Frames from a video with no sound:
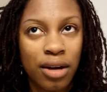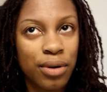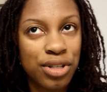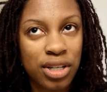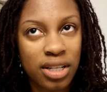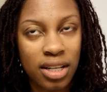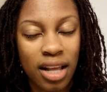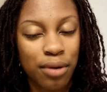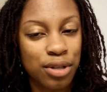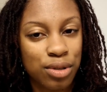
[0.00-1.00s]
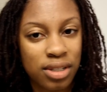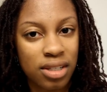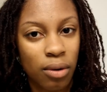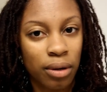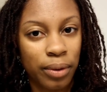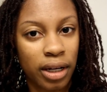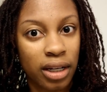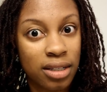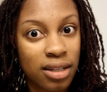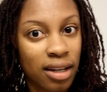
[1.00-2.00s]
that was just so
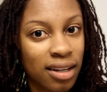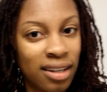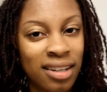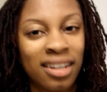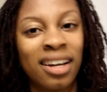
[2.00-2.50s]
unrealistic.